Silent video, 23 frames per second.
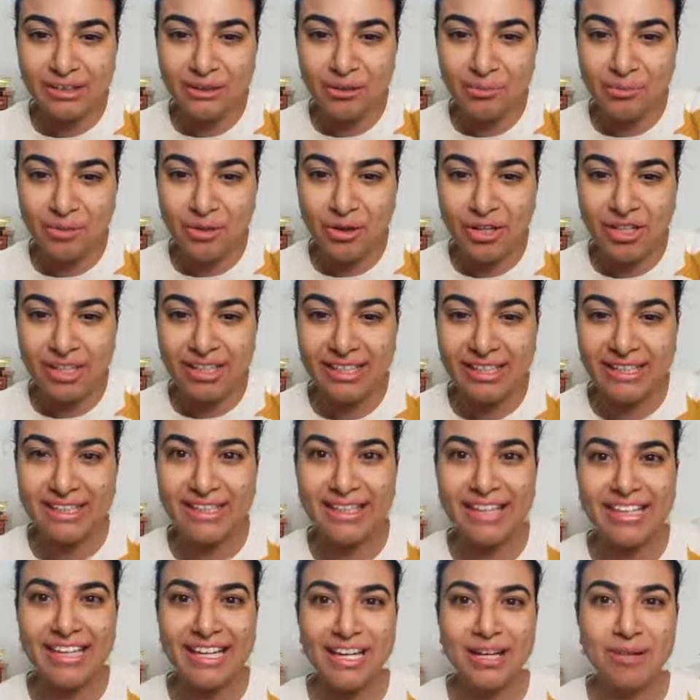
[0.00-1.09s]
Good
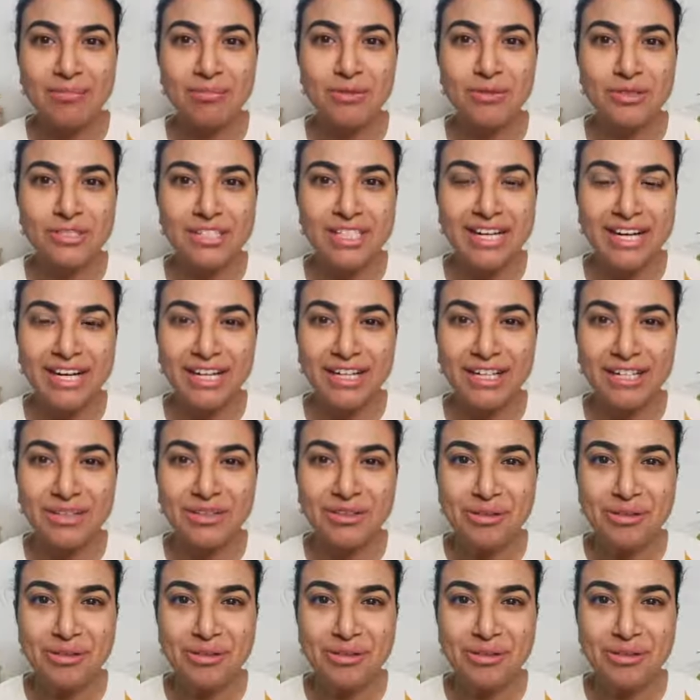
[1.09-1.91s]
morning. Hey, Pooja.